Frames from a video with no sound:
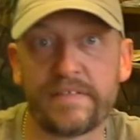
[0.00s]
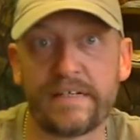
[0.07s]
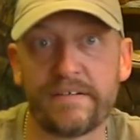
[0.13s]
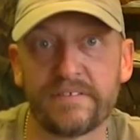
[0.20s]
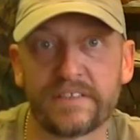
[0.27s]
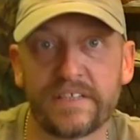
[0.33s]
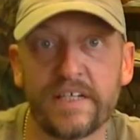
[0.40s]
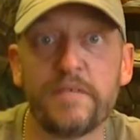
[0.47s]

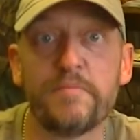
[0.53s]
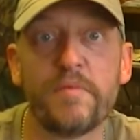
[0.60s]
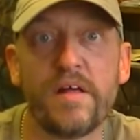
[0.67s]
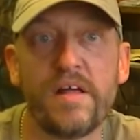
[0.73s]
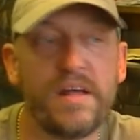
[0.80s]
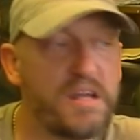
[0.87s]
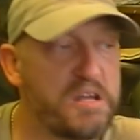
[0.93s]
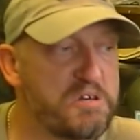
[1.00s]
hours sleep
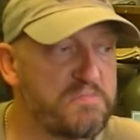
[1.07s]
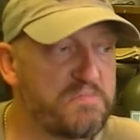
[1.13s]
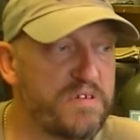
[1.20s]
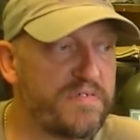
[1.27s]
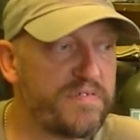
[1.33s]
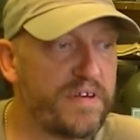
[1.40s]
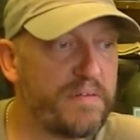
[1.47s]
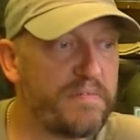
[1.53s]

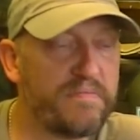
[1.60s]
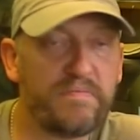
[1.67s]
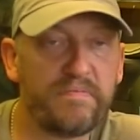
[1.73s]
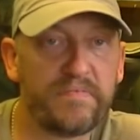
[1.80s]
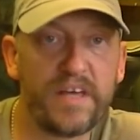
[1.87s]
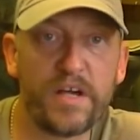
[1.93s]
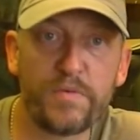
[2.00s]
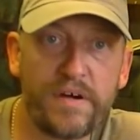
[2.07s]
with
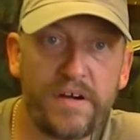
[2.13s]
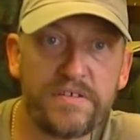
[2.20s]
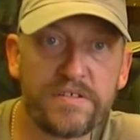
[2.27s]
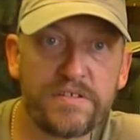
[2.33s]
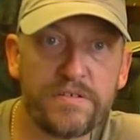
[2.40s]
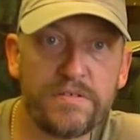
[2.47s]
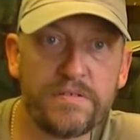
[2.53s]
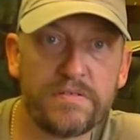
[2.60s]
no worries
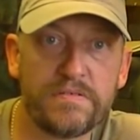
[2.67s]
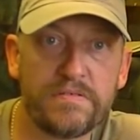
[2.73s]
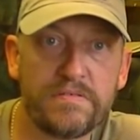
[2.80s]
at all.